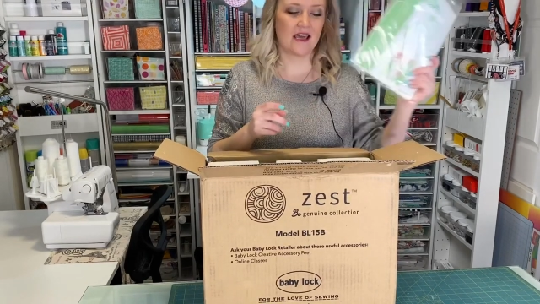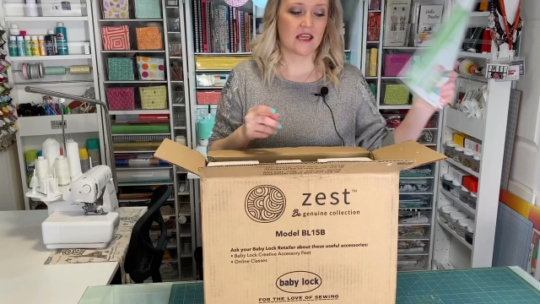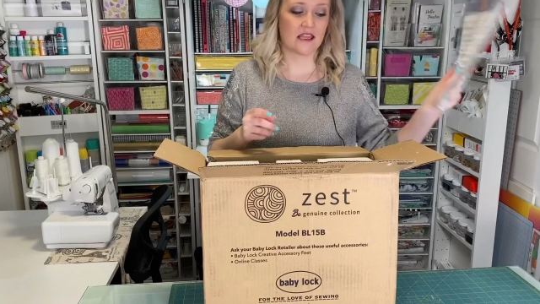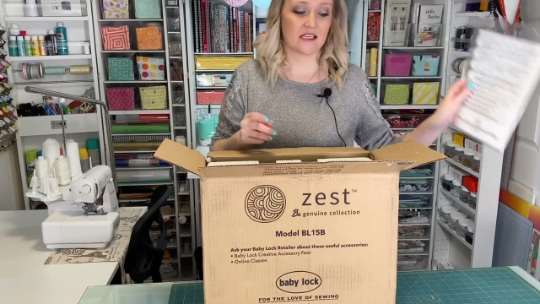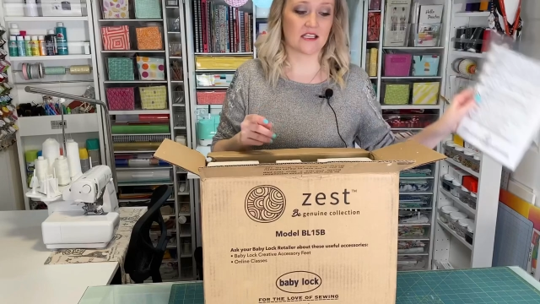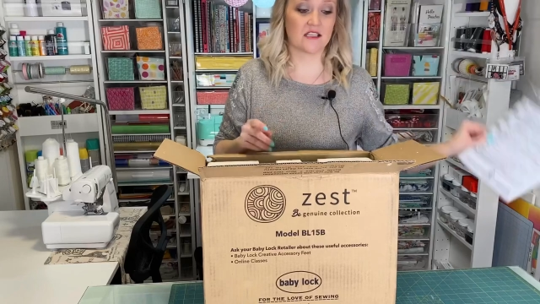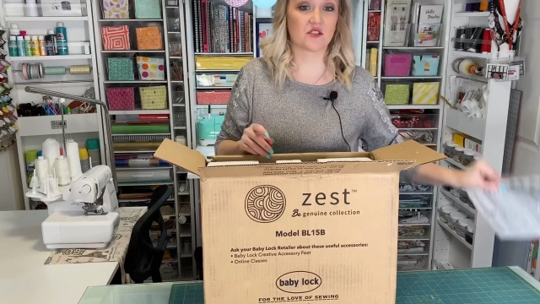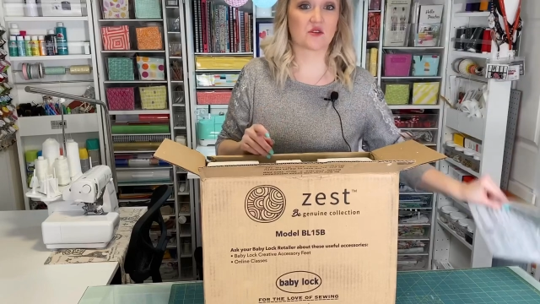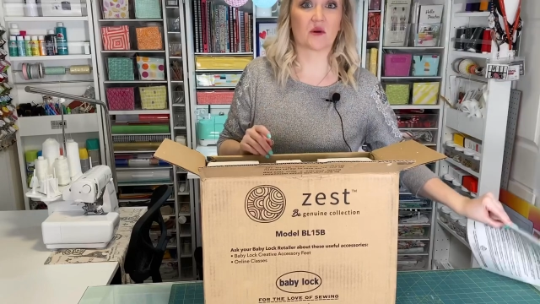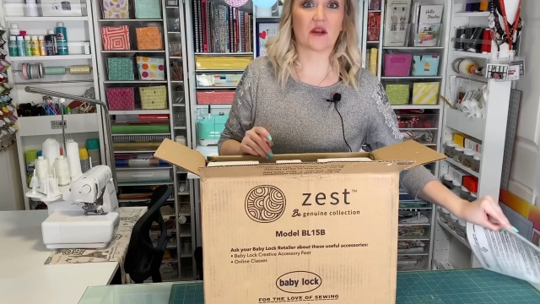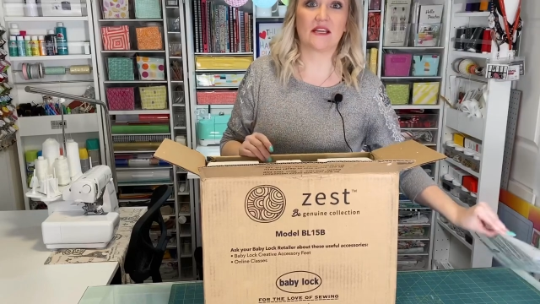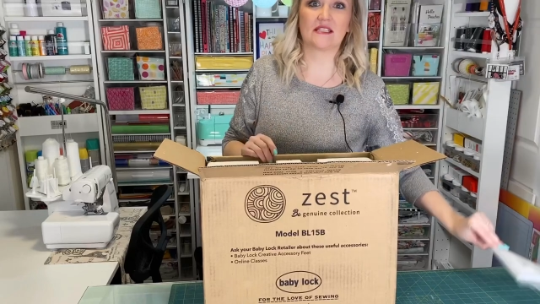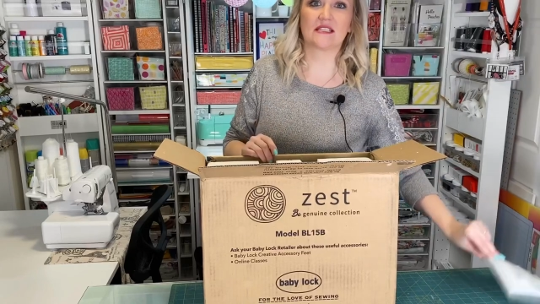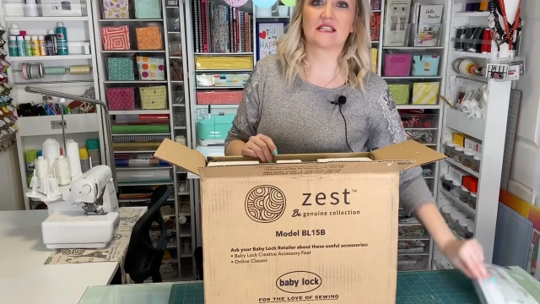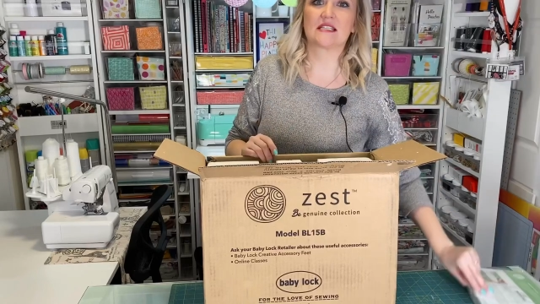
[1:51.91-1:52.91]
this is
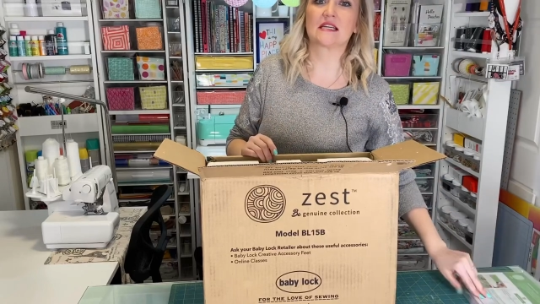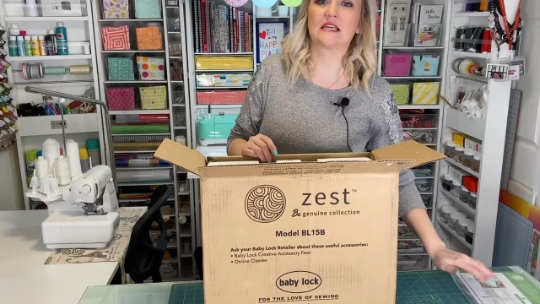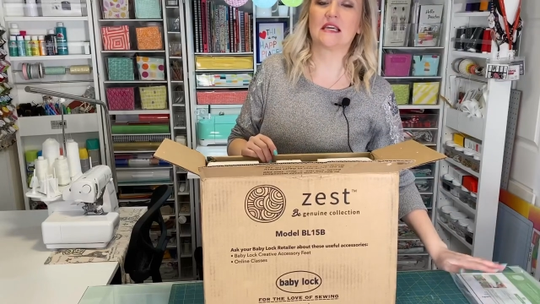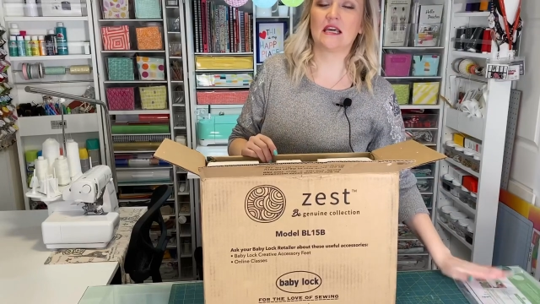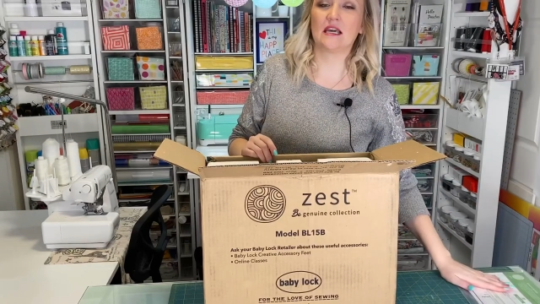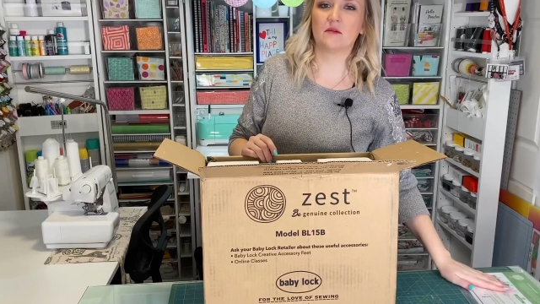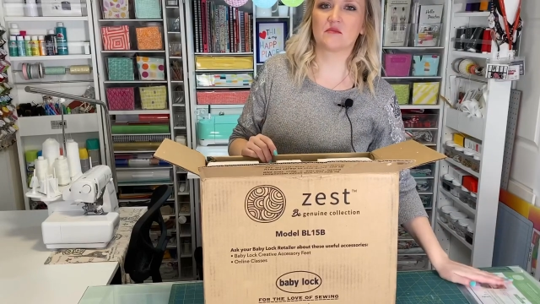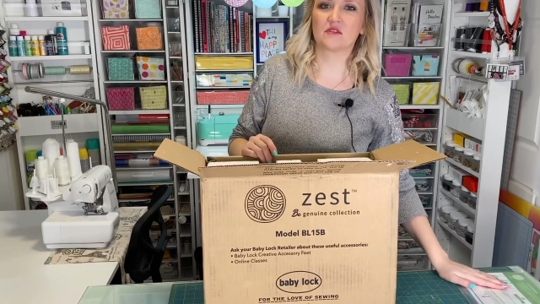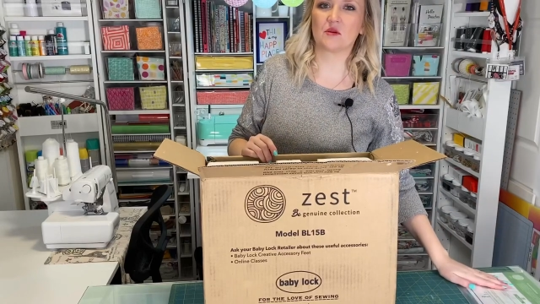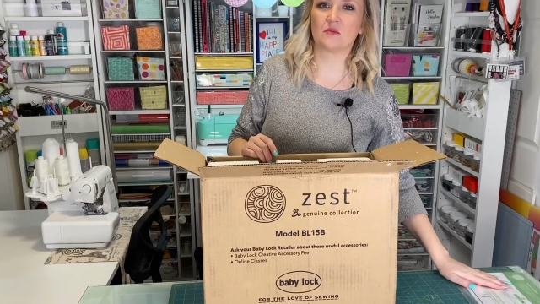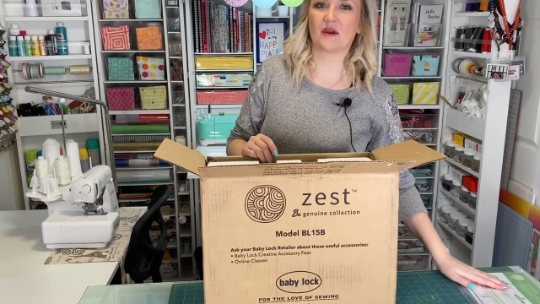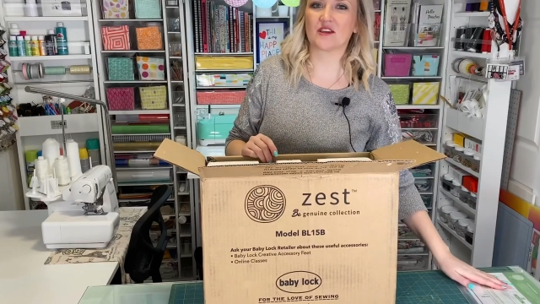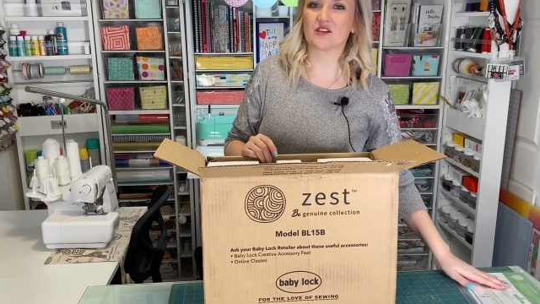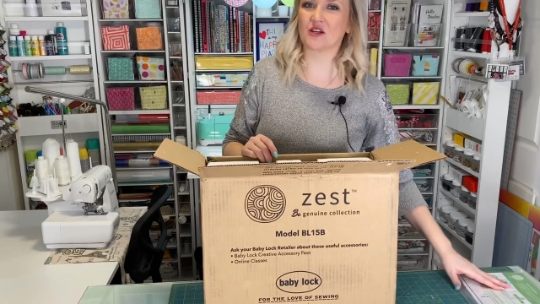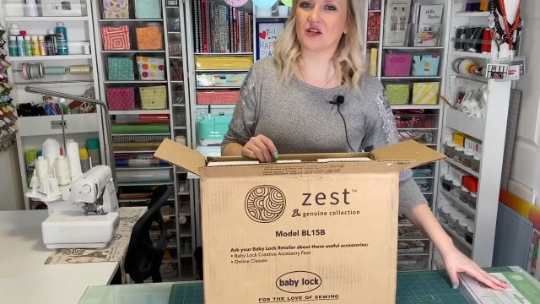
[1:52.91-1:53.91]
great to keep, so
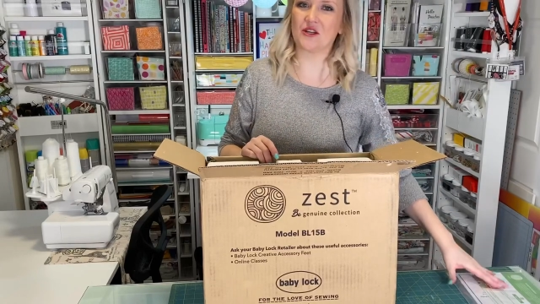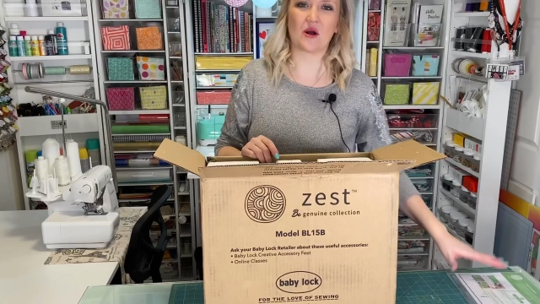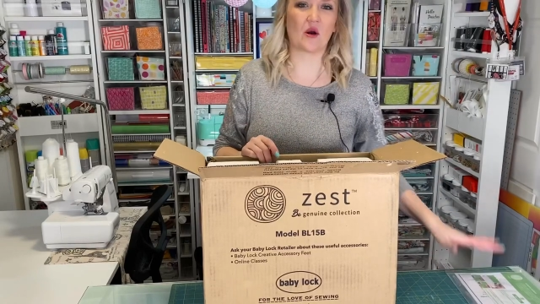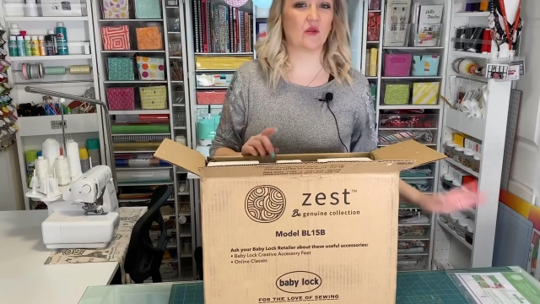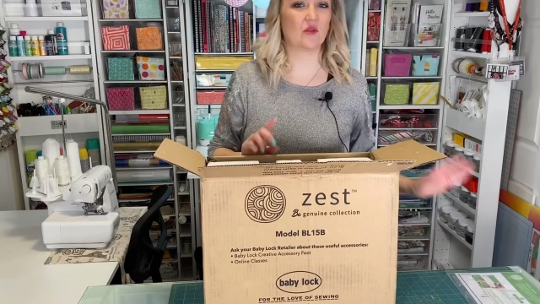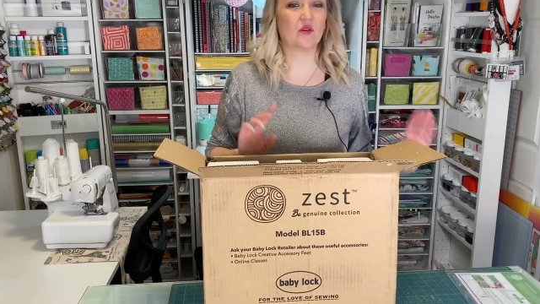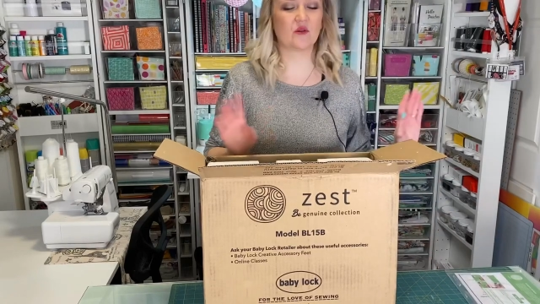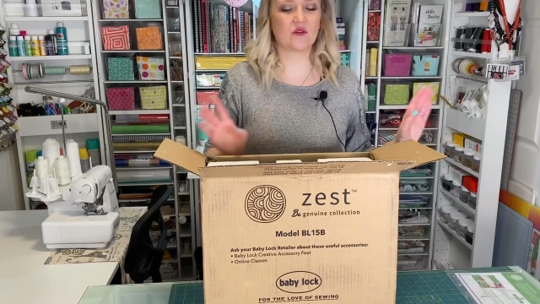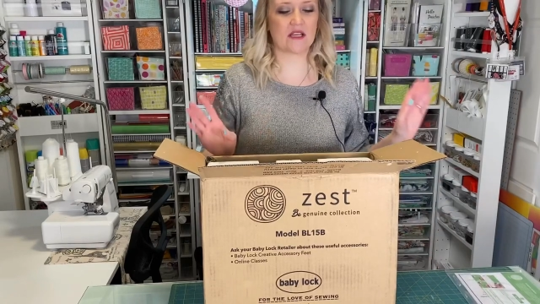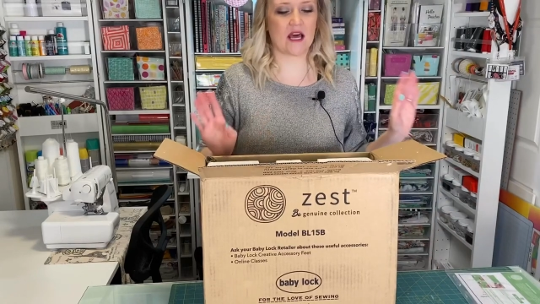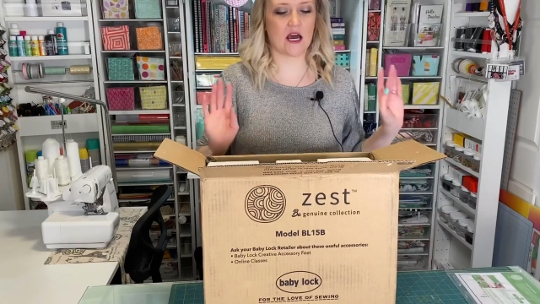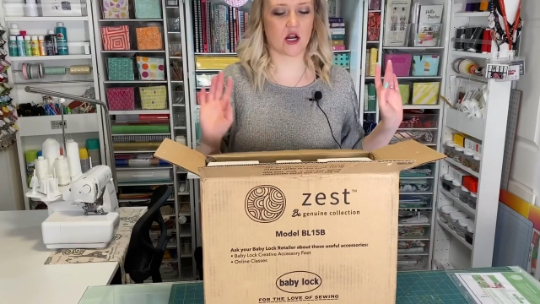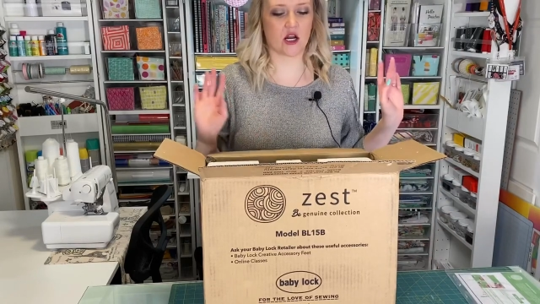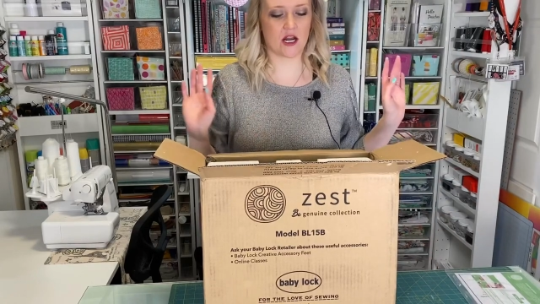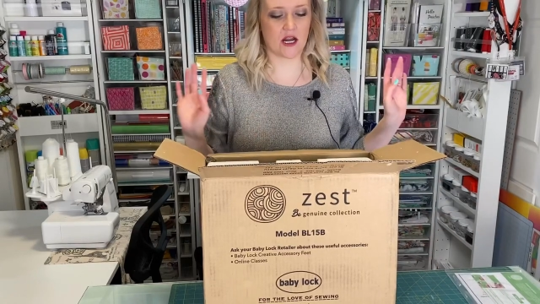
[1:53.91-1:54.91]
make sure you don't lose
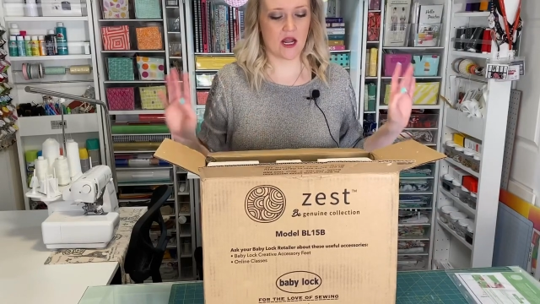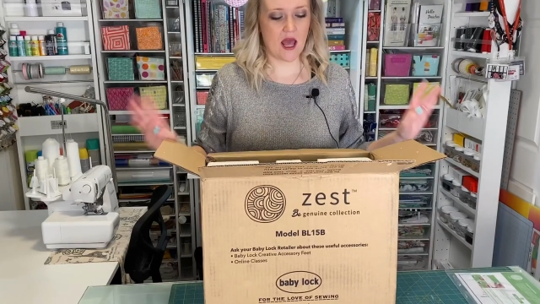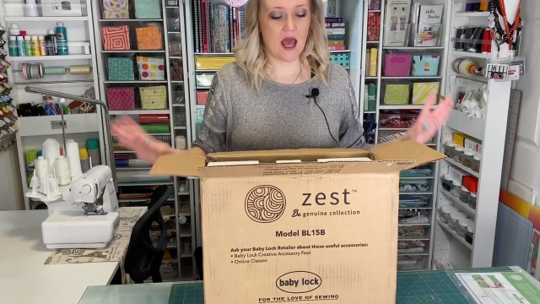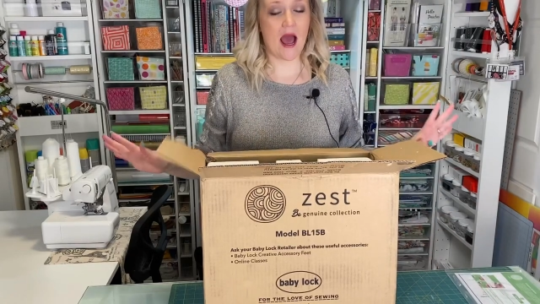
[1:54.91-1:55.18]
that or